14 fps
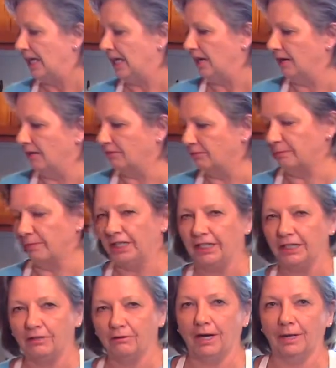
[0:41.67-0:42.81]
of
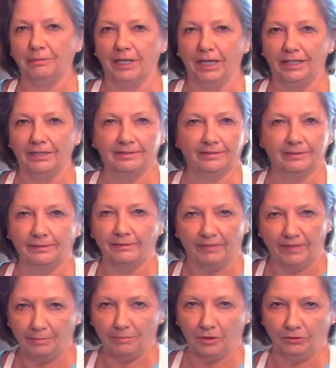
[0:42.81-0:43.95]
making crab cakes,
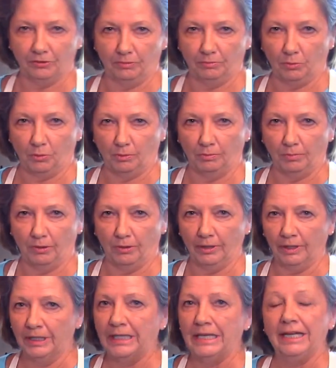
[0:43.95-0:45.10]
the most important part,
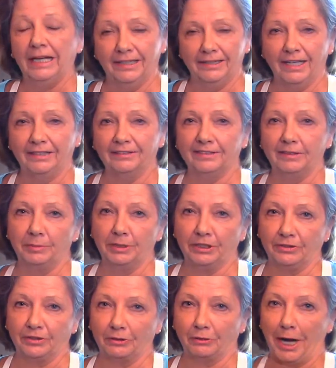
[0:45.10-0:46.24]
and that's to
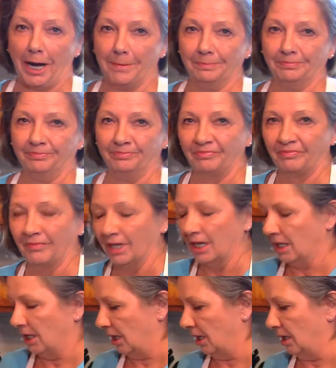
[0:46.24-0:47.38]
pick the crab.
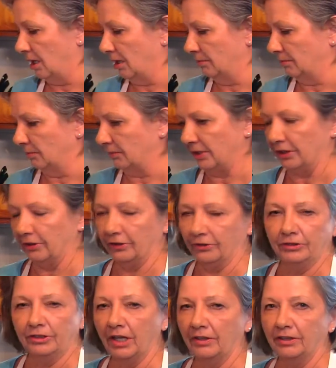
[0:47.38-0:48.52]
There
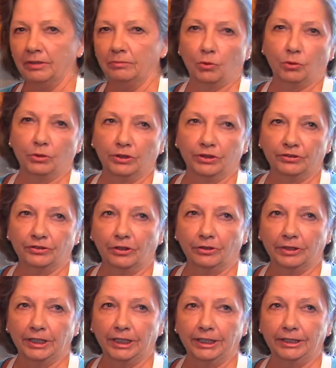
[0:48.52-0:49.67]
is nothing more
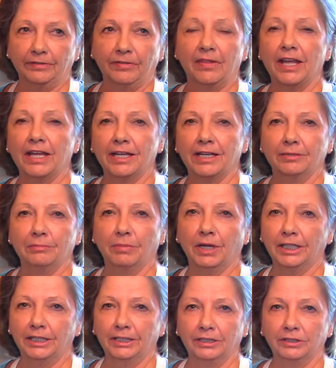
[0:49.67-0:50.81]
disheartening than
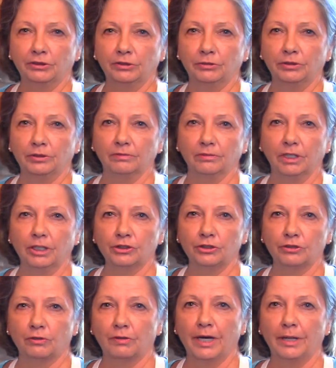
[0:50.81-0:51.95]
biting into a
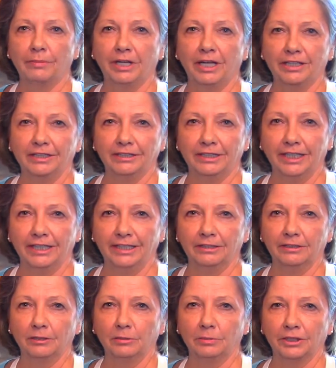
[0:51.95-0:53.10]
luscious crab cake and getting a
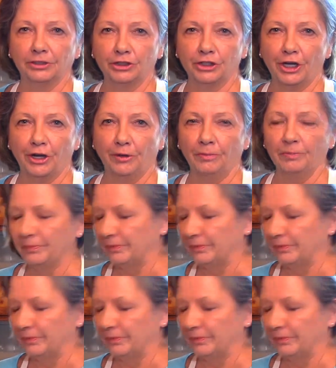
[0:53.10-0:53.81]
little bit of shell.